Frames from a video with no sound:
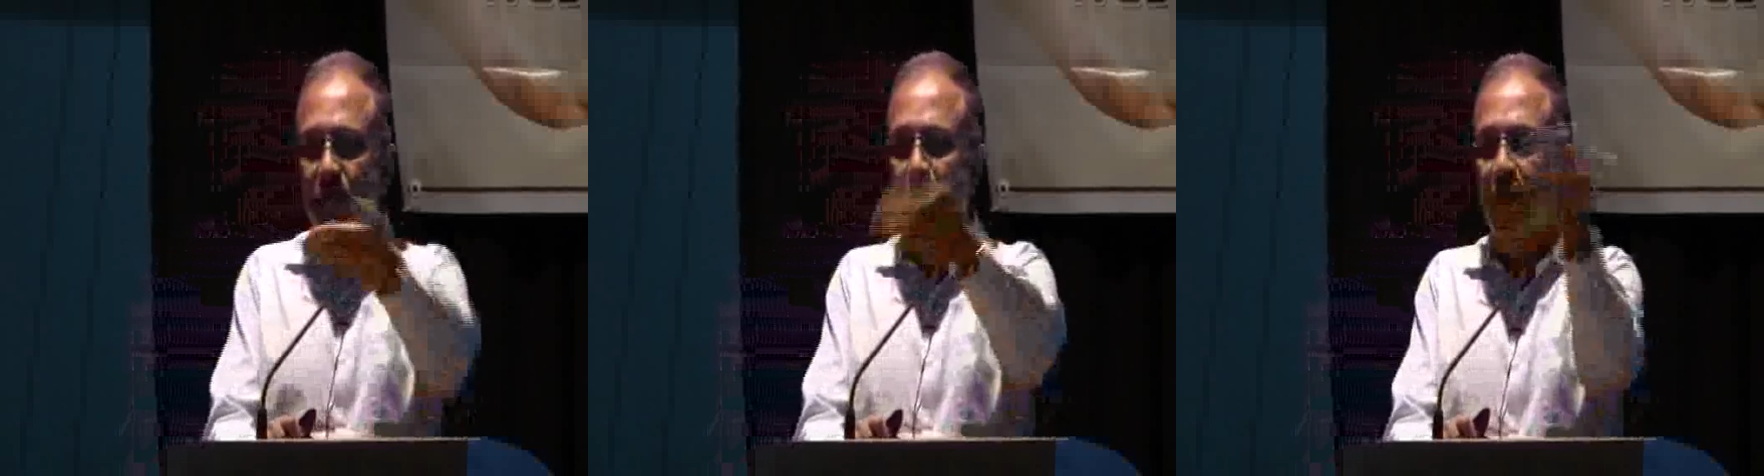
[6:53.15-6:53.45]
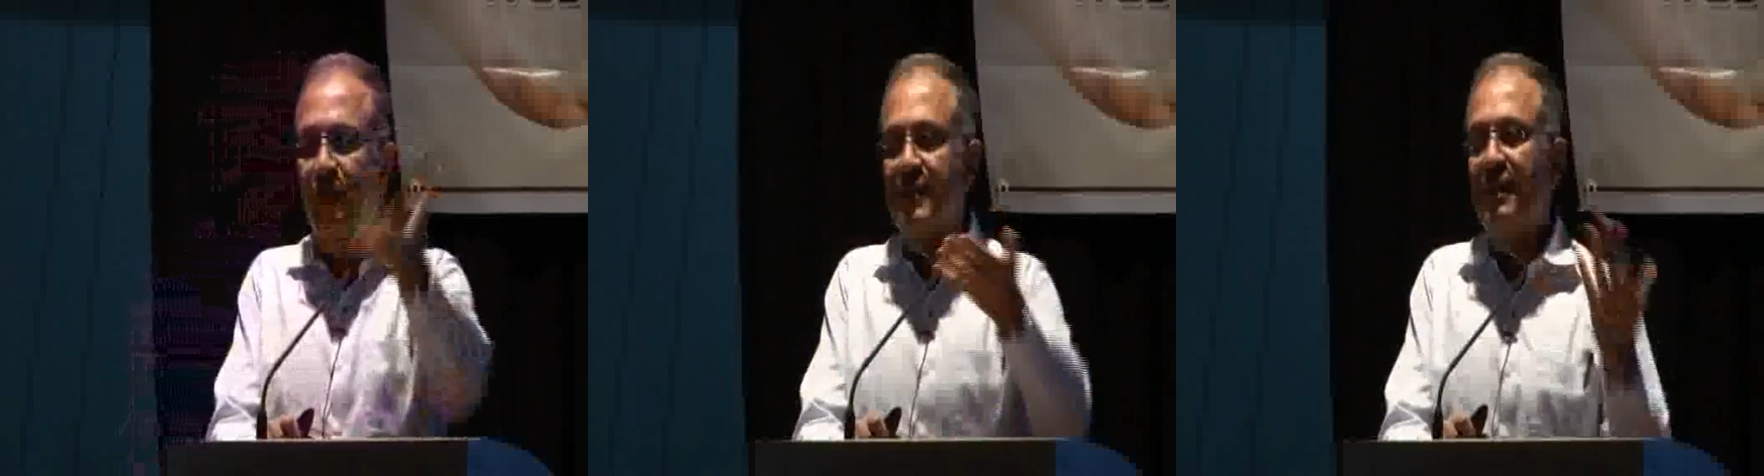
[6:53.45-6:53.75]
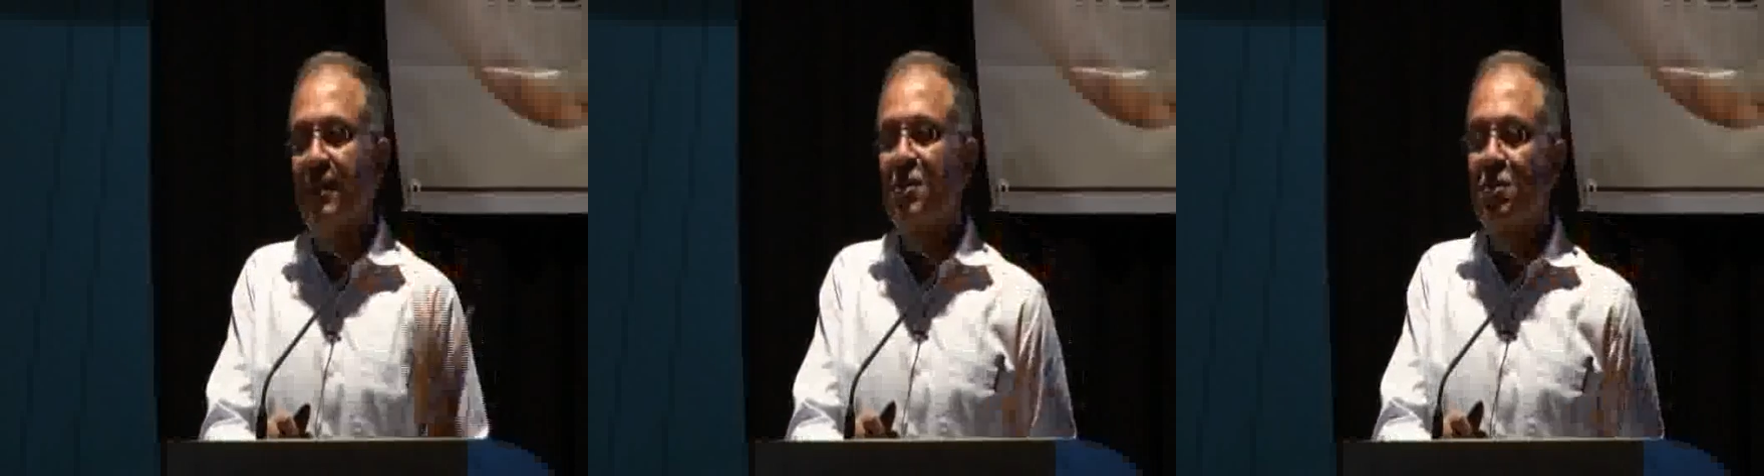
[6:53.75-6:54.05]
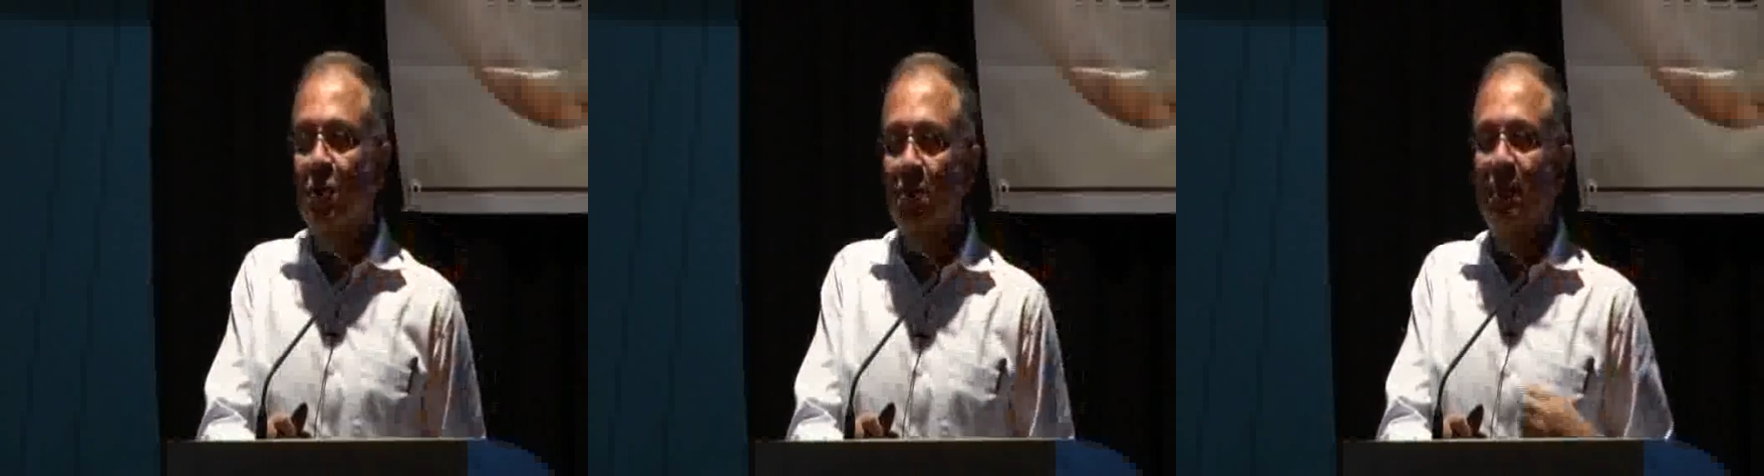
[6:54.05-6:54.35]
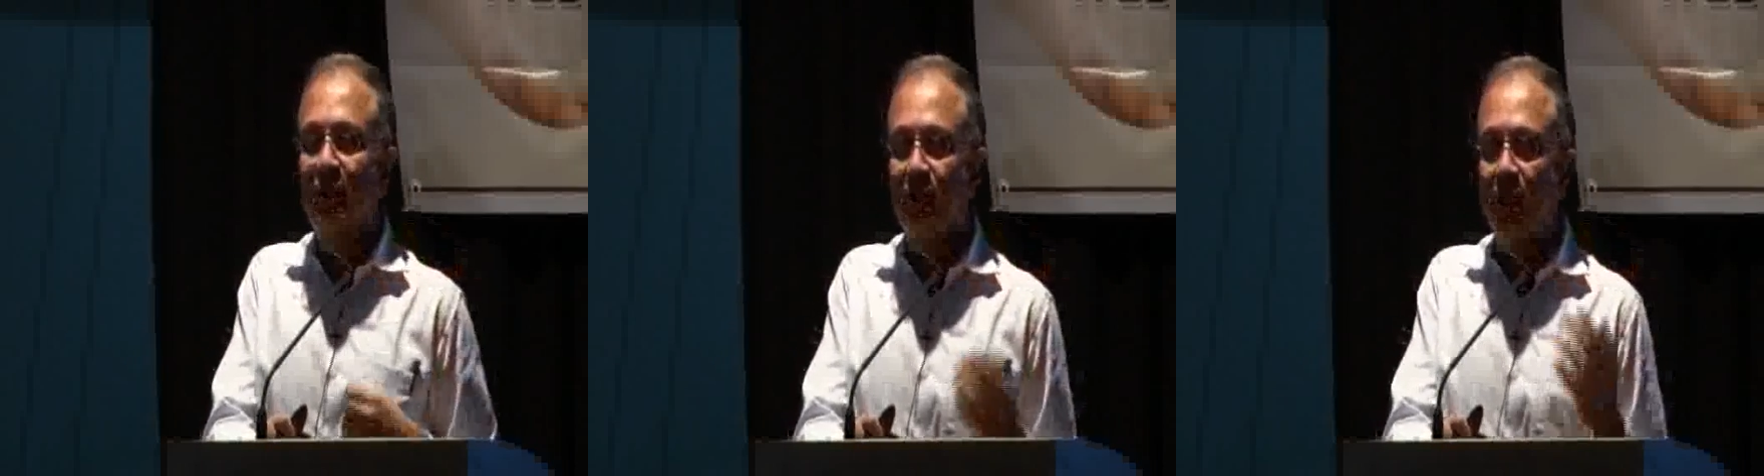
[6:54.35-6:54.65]
All of us in this
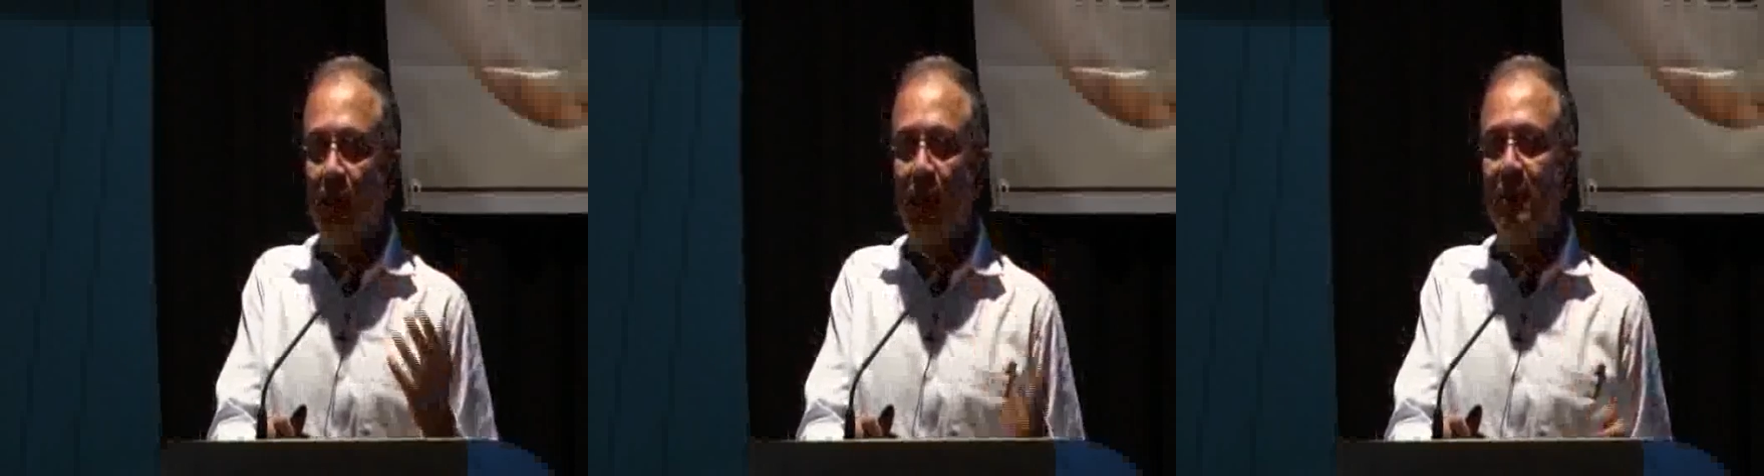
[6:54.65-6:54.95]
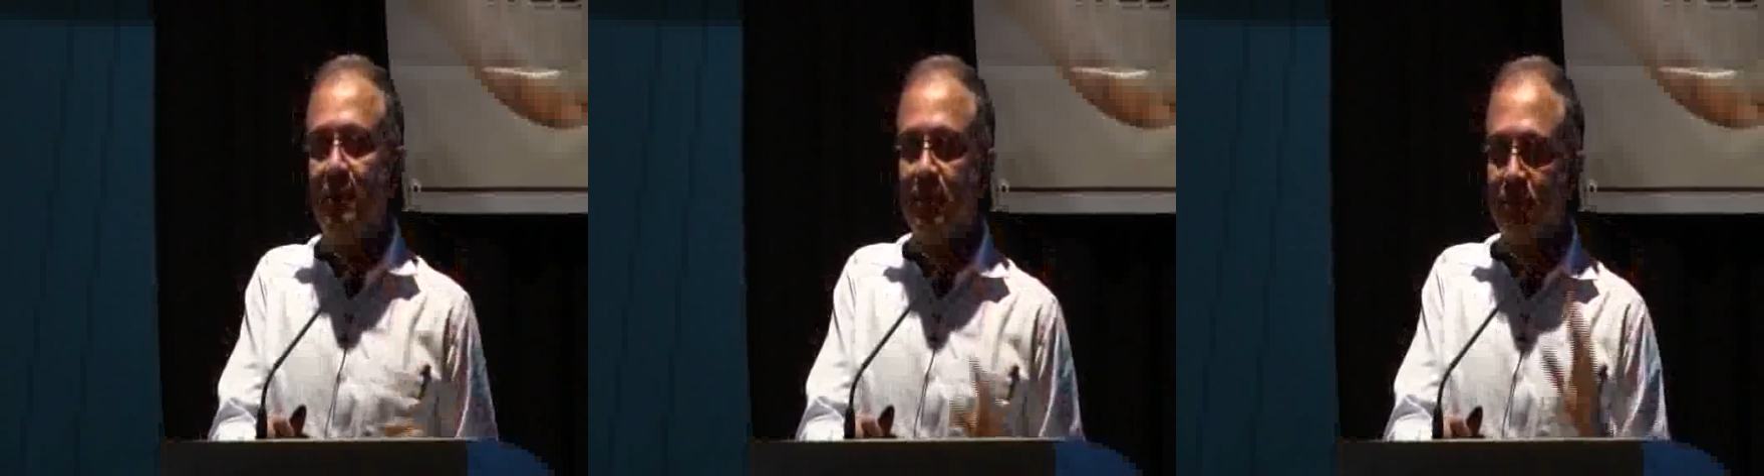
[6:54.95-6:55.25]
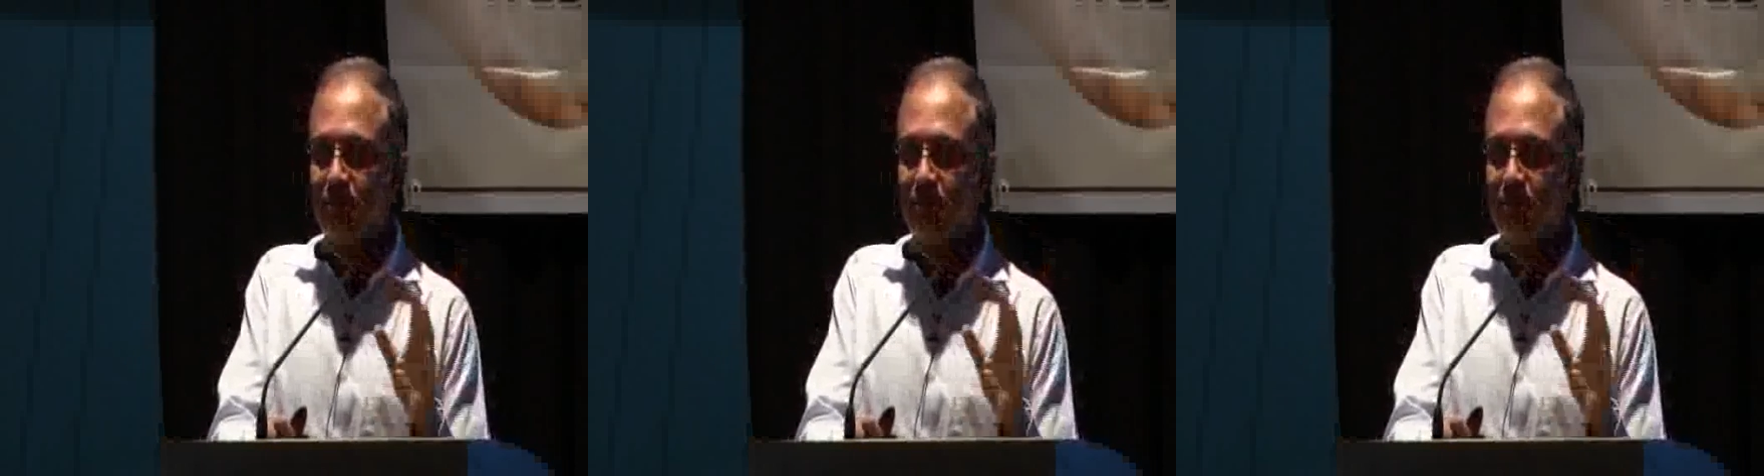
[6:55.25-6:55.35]
room have a heart.